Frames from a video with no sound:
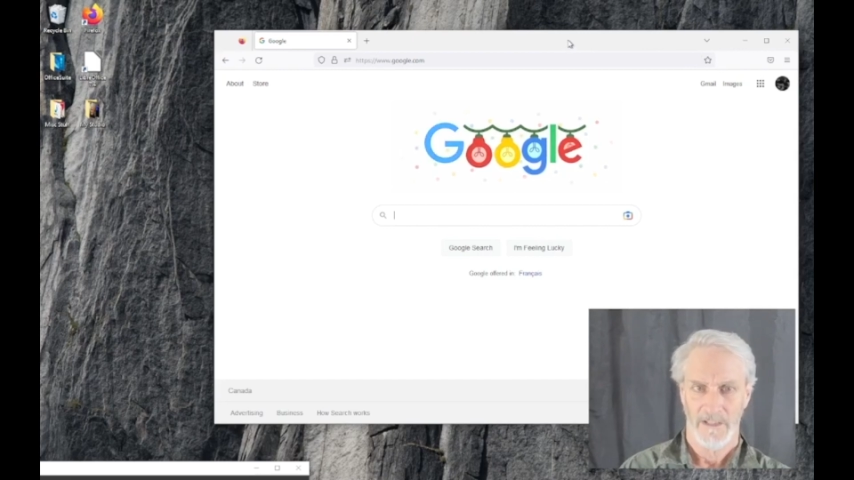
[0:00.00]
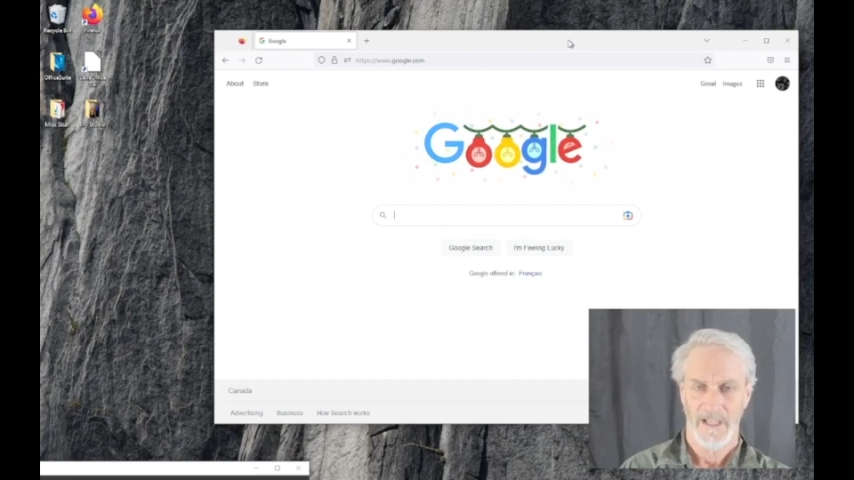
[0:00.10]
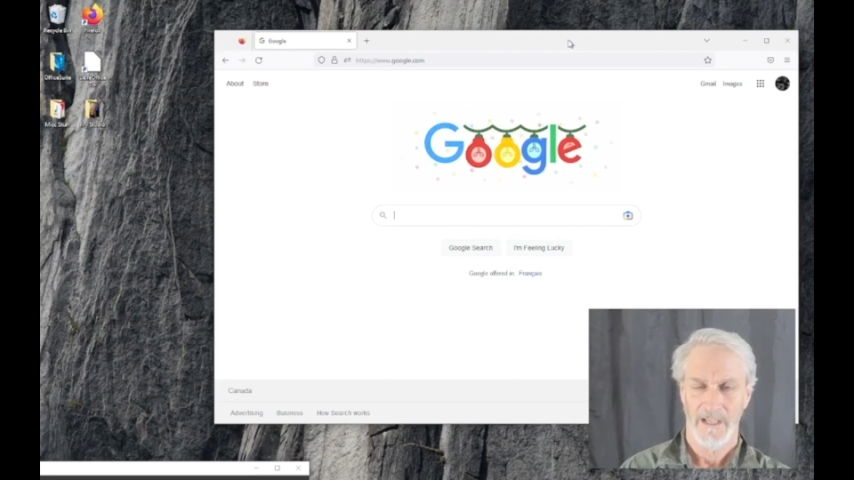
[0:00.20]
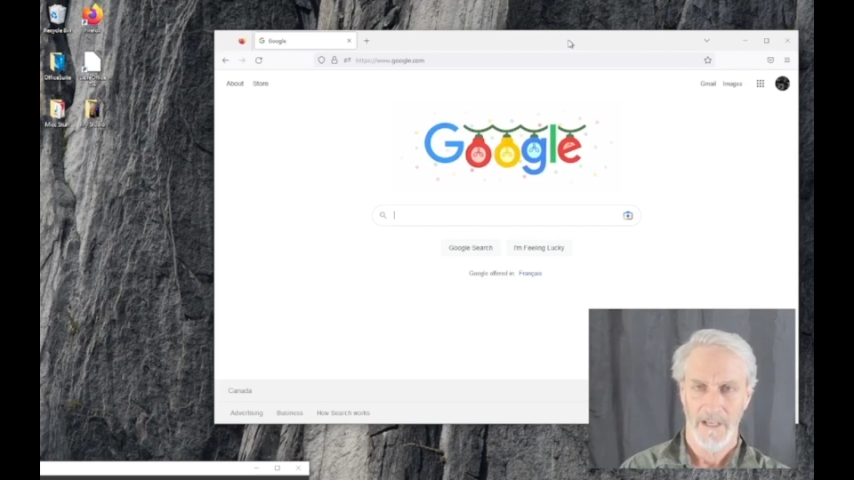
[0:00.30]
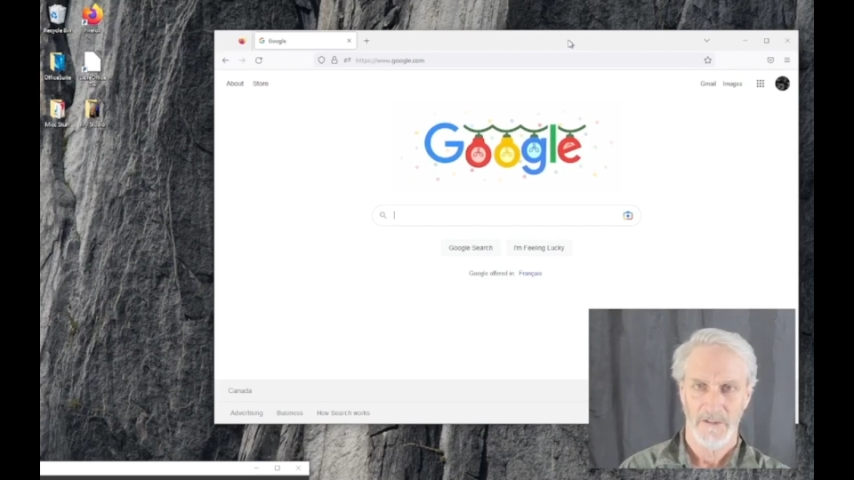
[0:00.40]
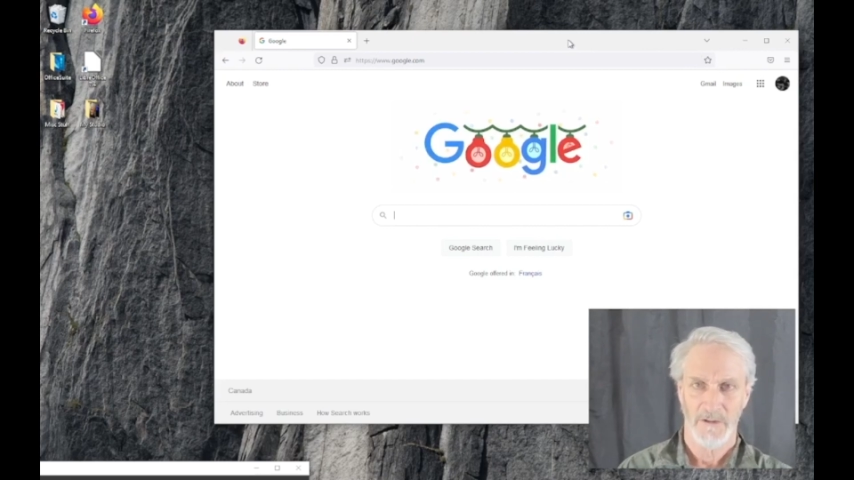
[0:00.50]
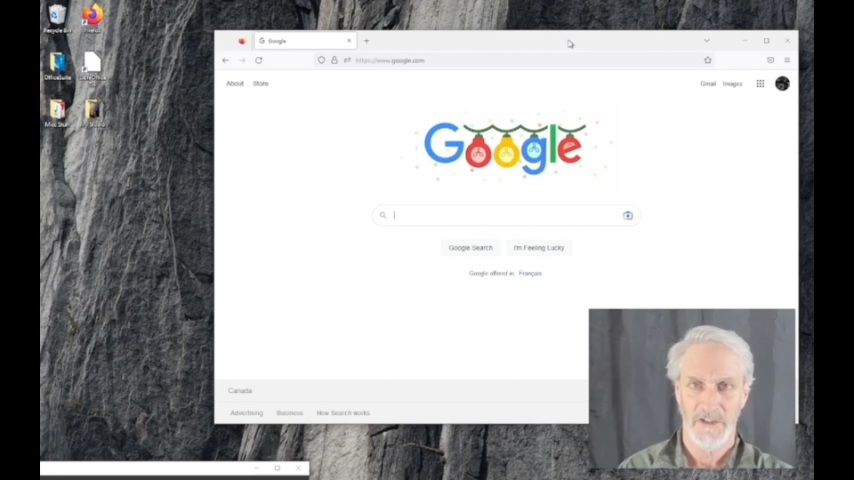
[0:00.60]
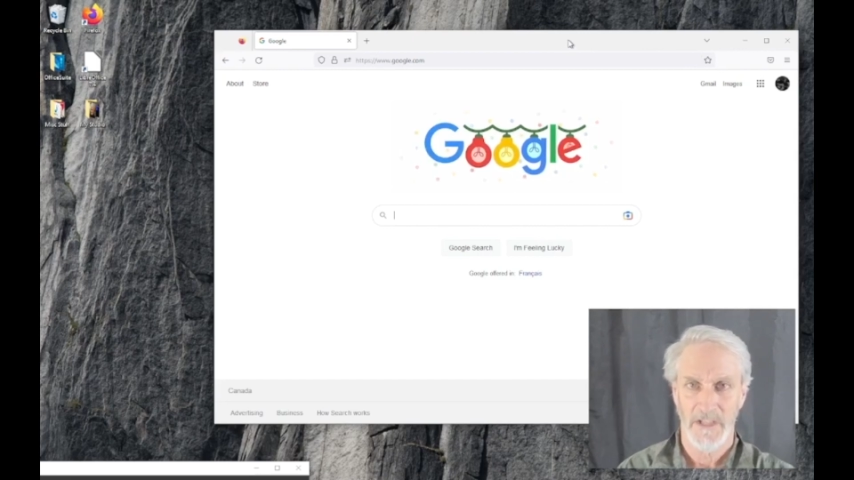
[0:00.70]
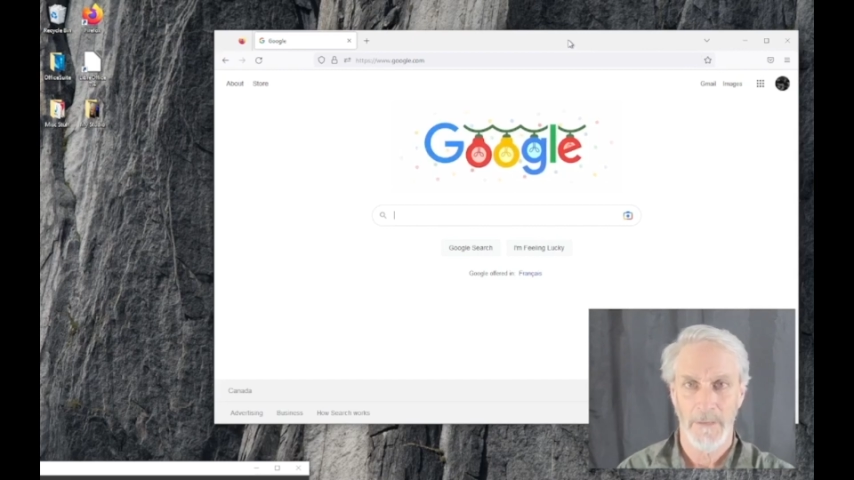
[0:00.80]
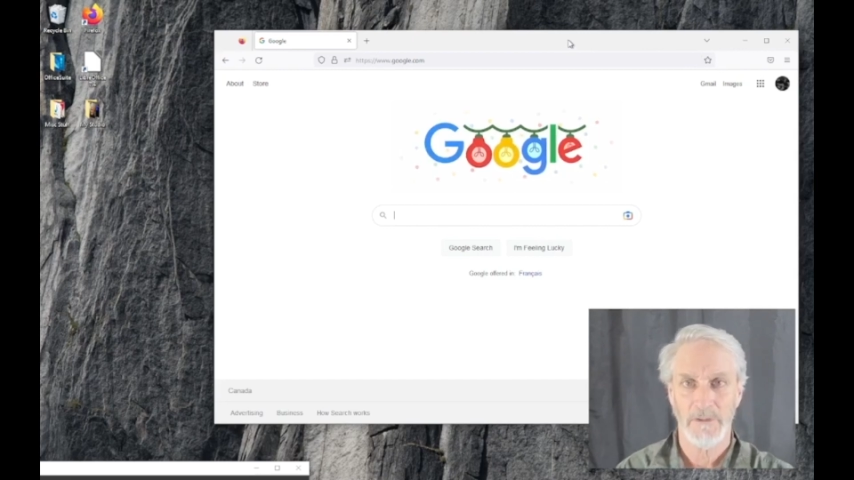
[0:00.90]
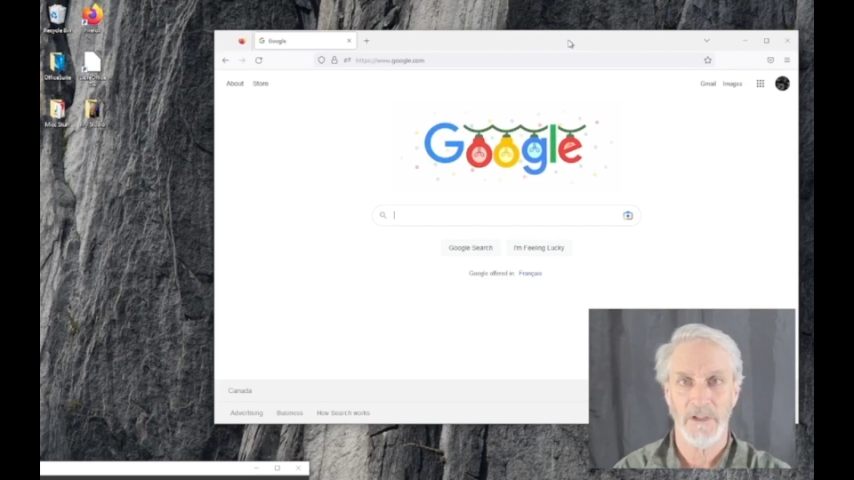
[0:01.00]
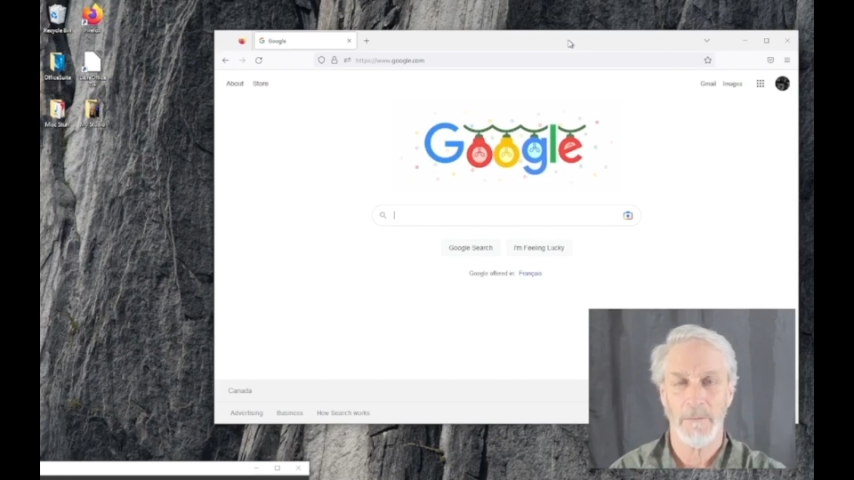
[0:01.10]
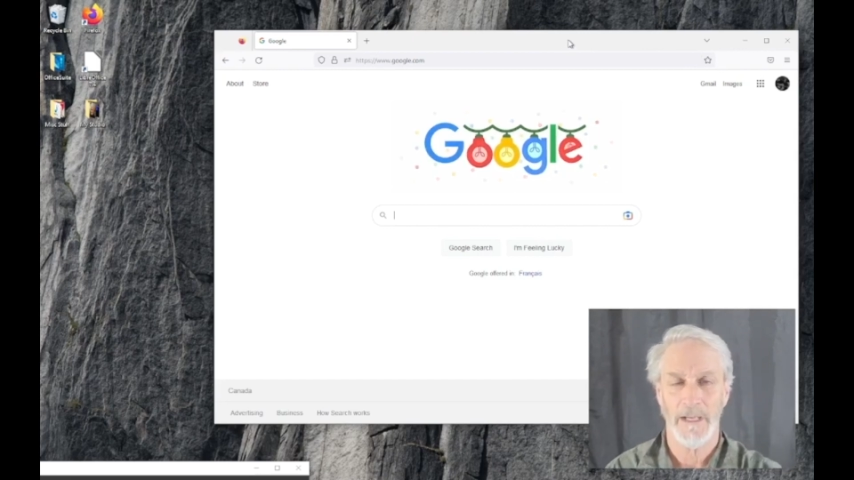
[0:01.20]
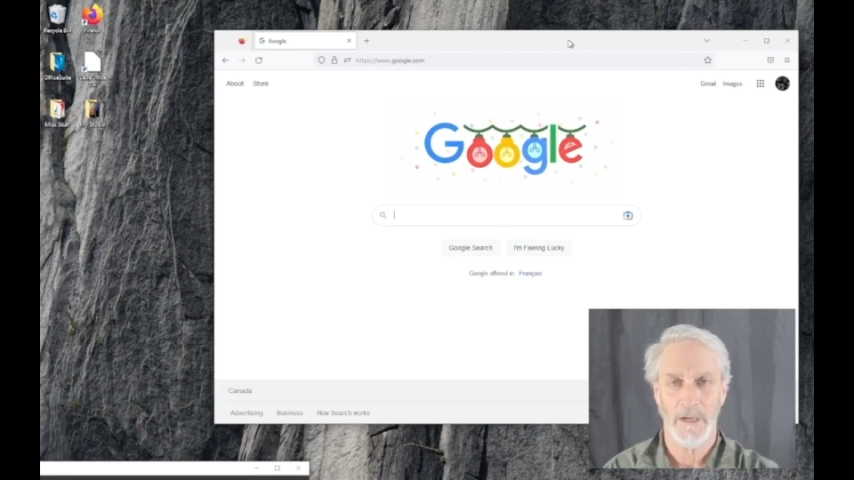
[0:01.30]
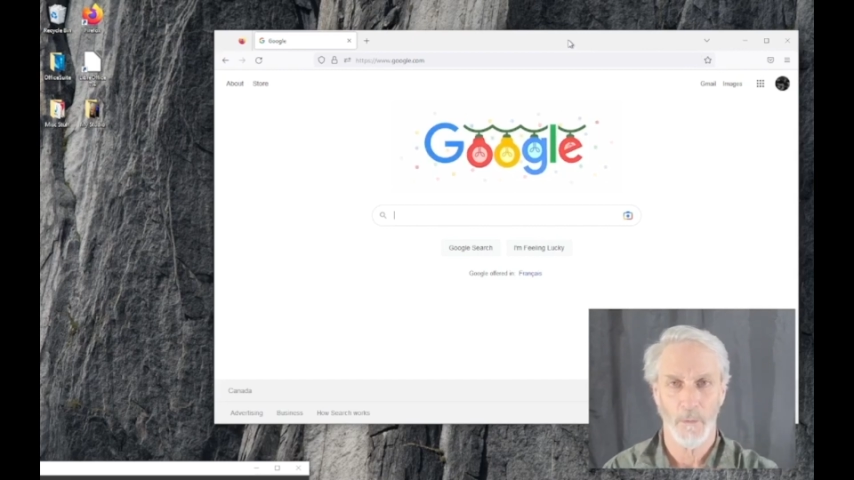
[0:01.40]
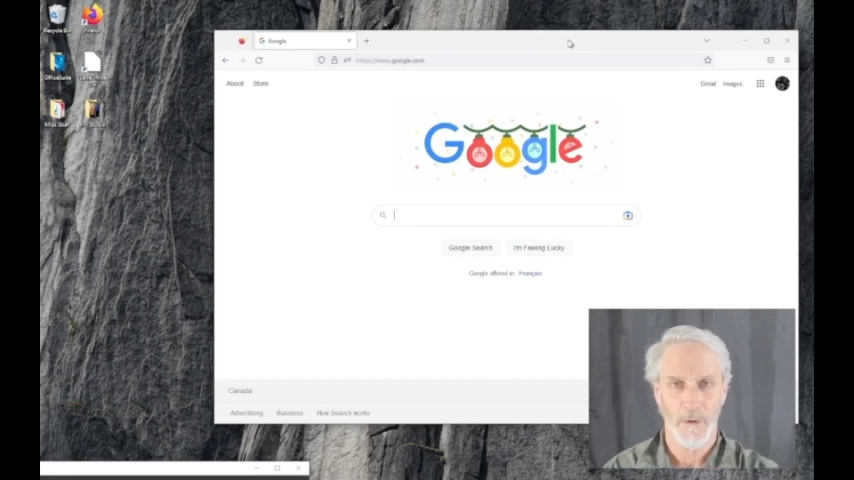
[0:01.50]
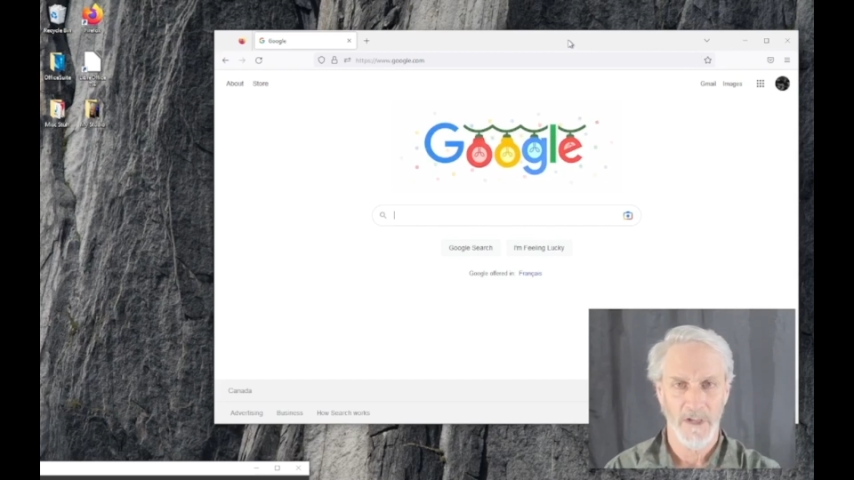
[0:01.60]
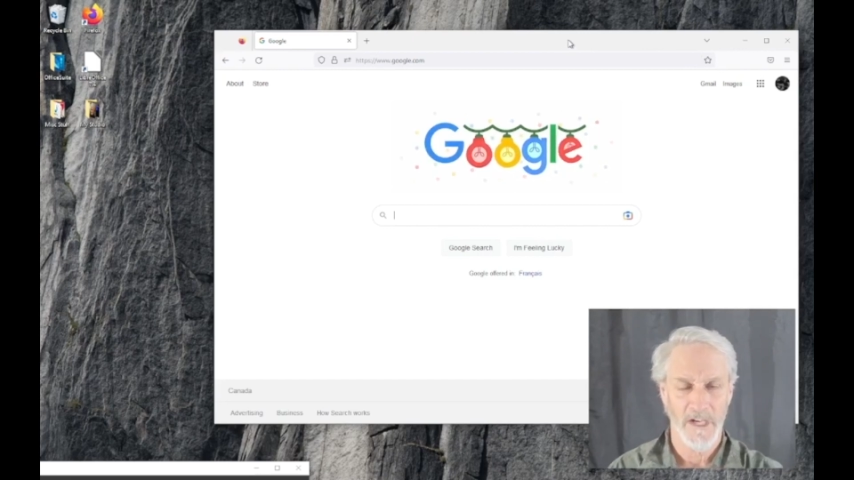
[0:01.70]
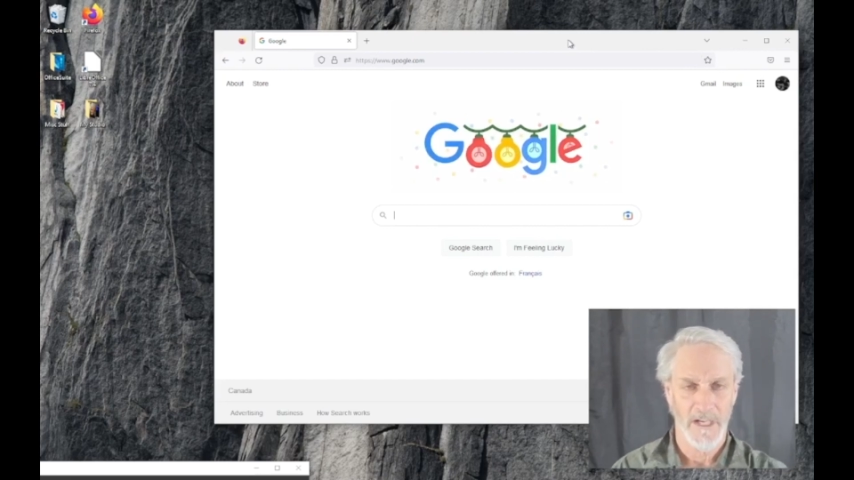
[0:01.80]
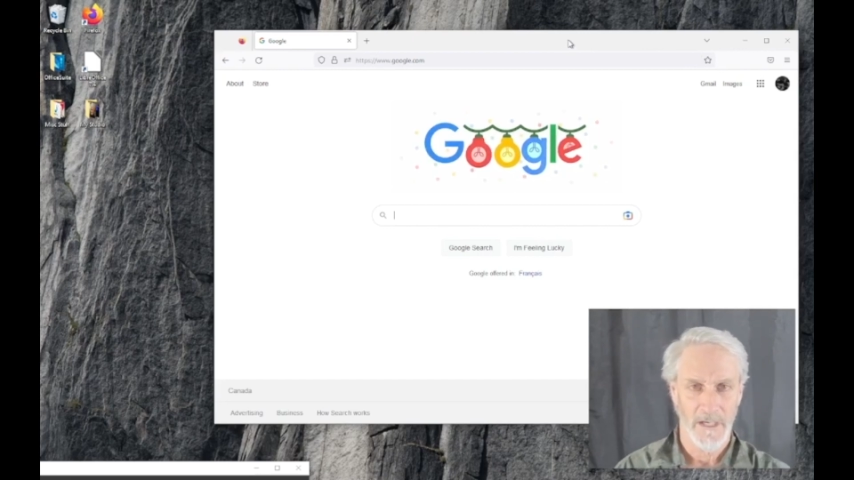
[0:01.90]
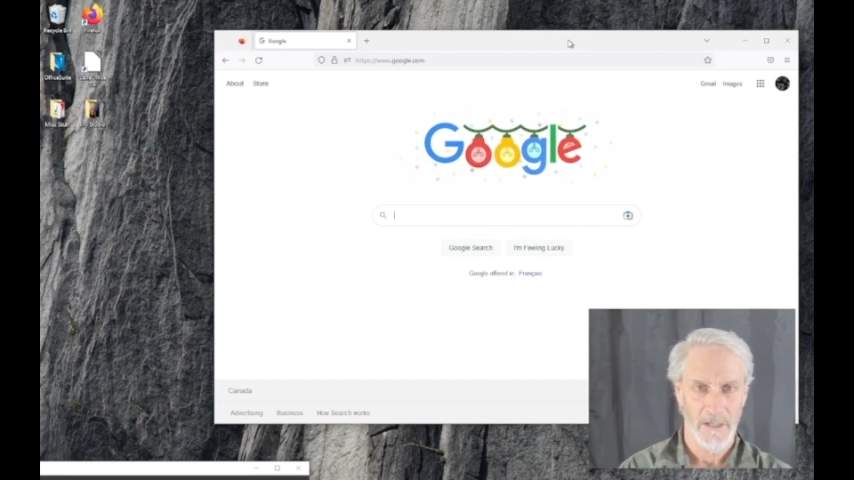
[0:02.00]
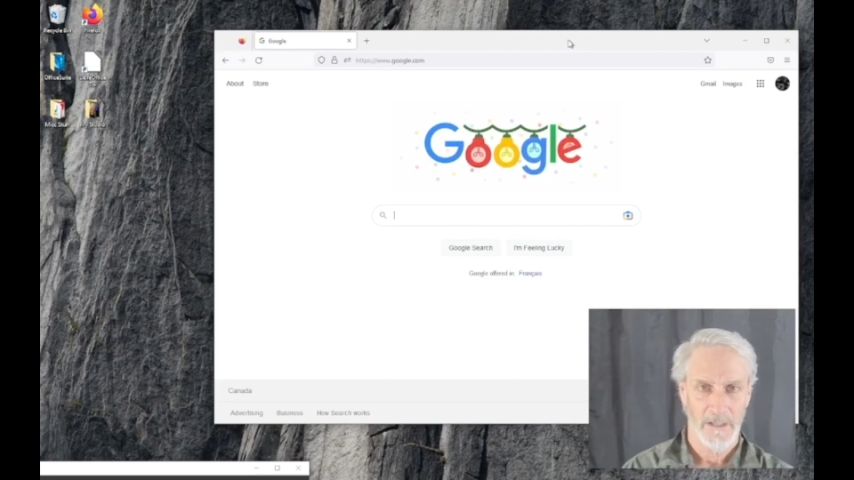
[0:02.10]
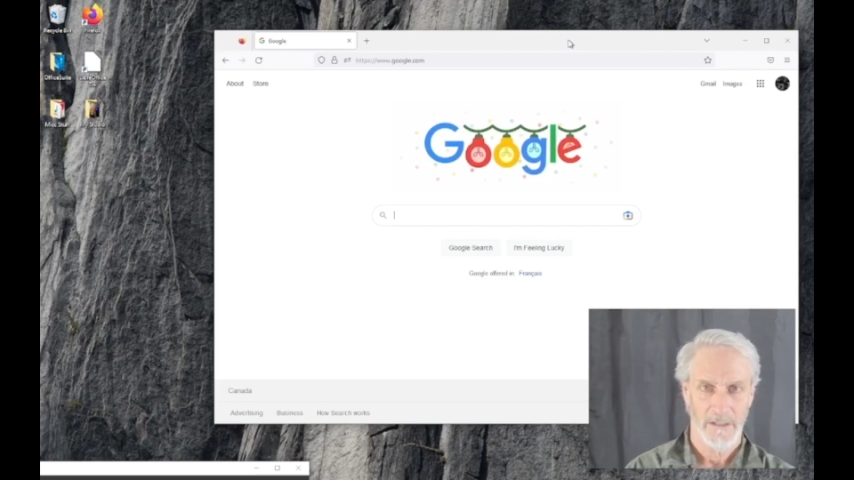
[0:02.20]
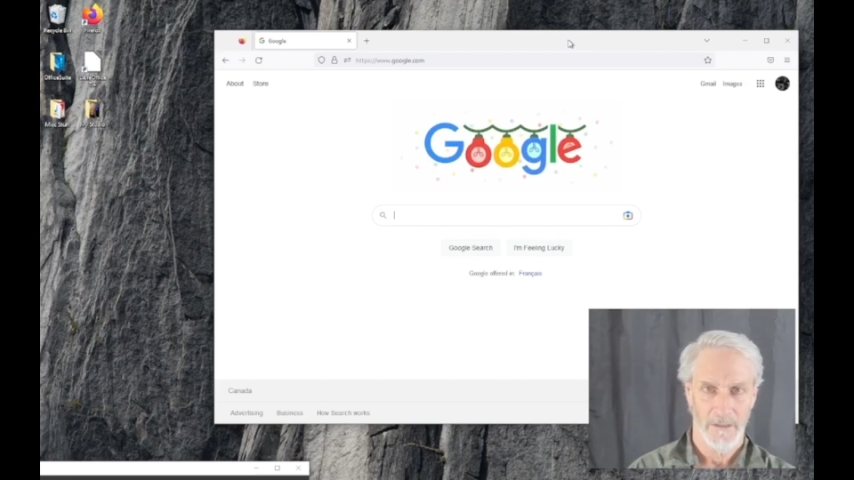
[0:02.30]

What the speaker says: take extra steps to make it work again